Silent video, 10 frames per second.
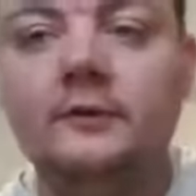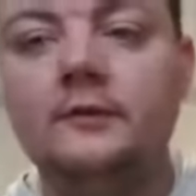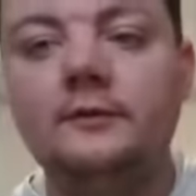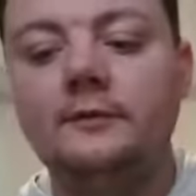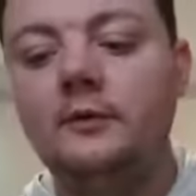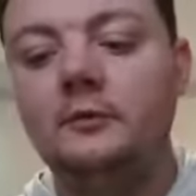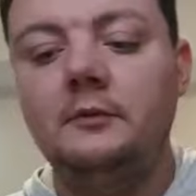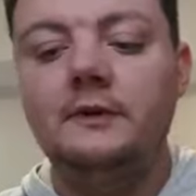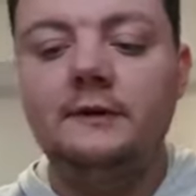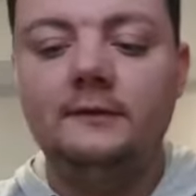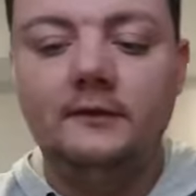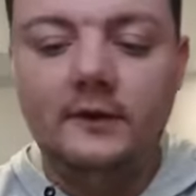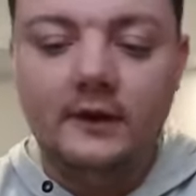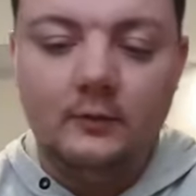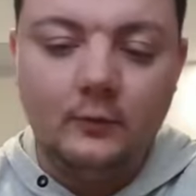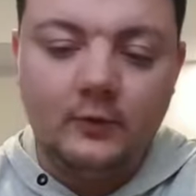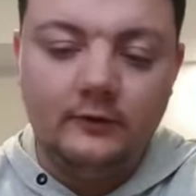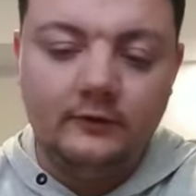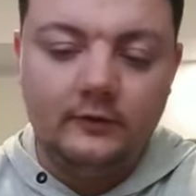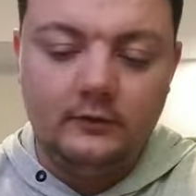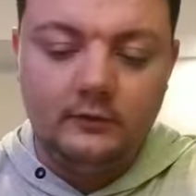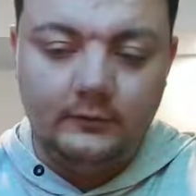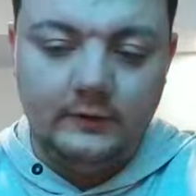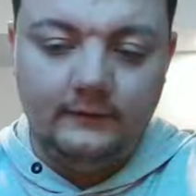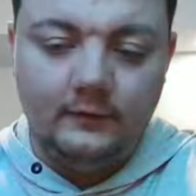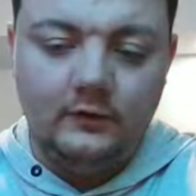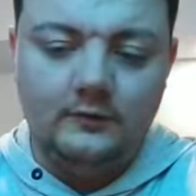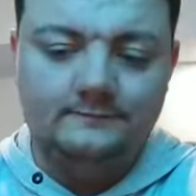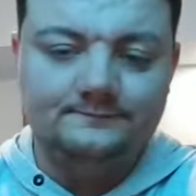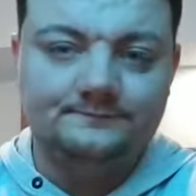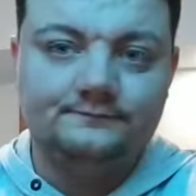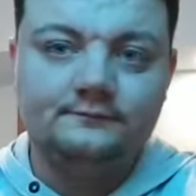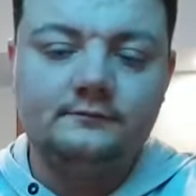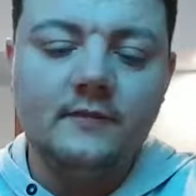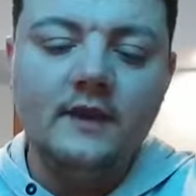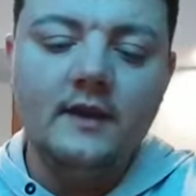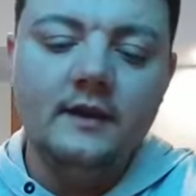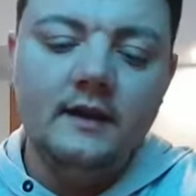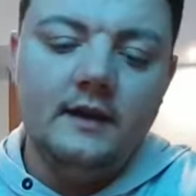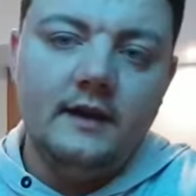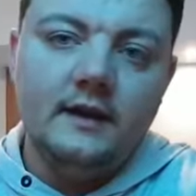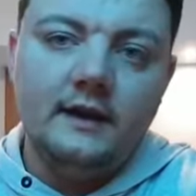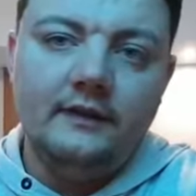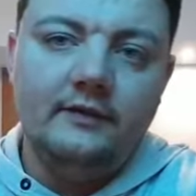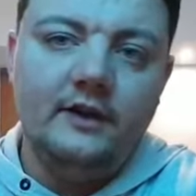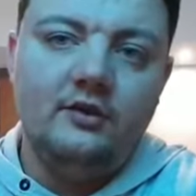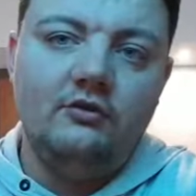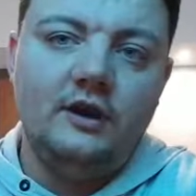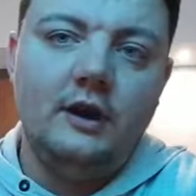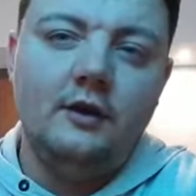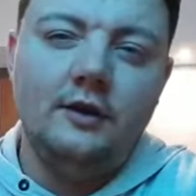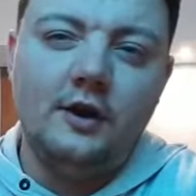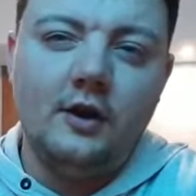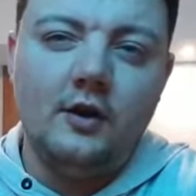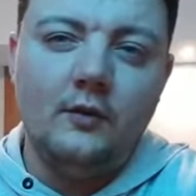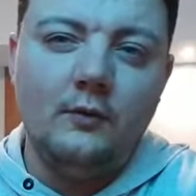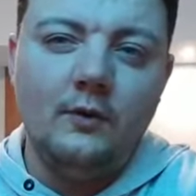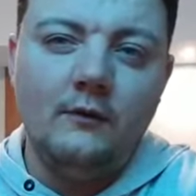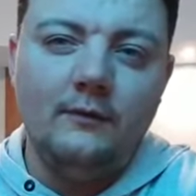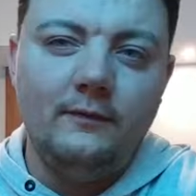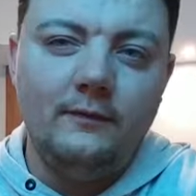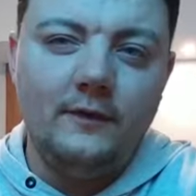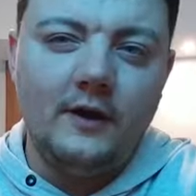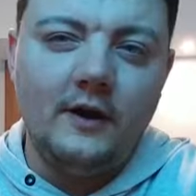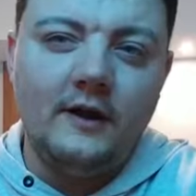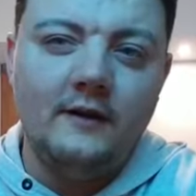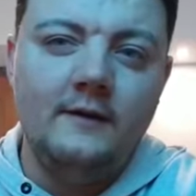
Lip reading: because I'm filming a bit different today. One, two, three, four. Guess the energy, I'm going to go fire.